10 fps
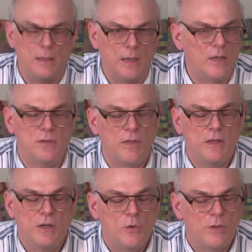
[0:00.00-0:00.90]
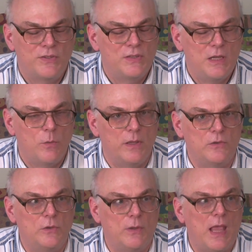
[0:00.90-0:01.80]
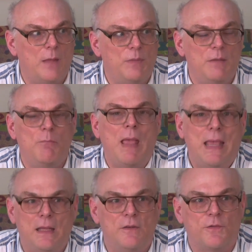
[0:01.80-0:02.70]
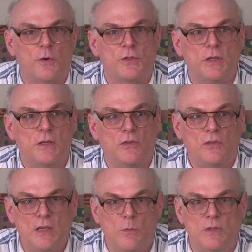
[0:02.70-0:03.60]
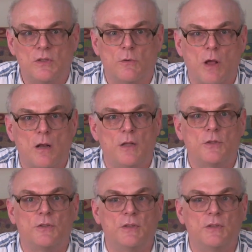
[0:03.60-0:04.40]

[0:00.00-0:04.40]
It has nothing to do with sequence. You can't be made first in a sequence, a chronological